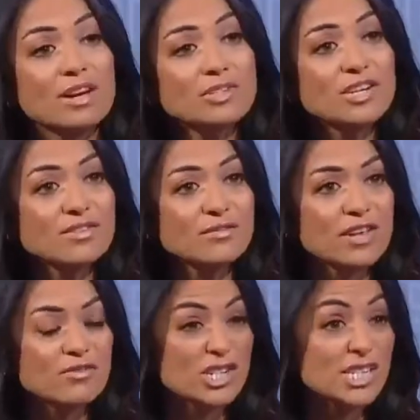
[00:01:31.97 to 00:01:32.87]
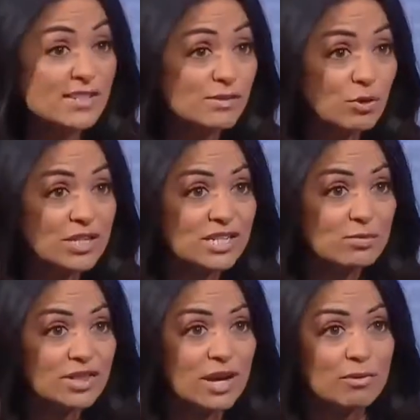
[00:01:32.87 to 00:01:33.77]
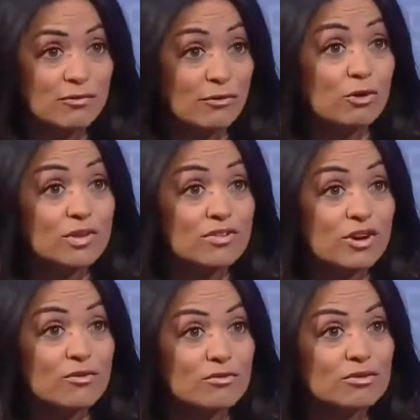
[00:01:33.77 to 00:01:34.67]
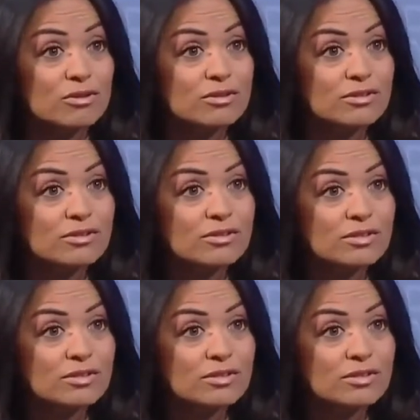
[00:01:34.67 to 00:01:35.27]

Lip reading: some Chelsea fans are actually disappointed with their performance overall.